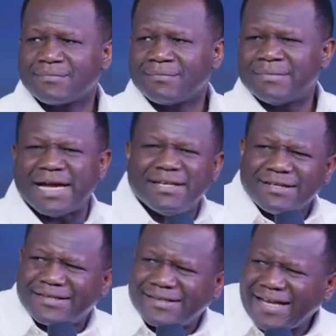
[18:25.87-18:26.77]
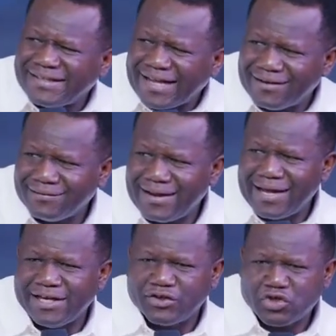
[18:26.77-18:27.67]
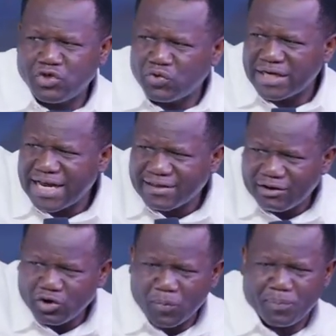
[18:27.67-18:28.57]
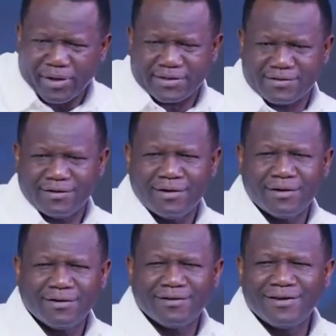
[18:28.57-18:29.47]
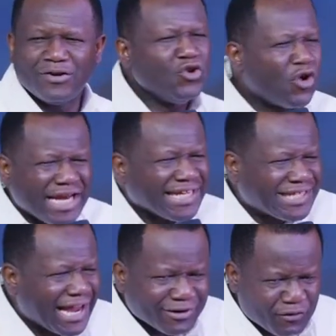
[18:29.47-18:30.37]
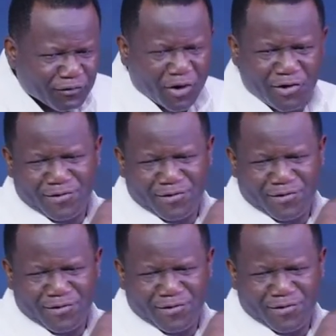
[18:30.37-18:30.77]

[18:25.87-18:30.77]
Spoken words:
That is Satan and his children. That's how they operate. Not a child of God.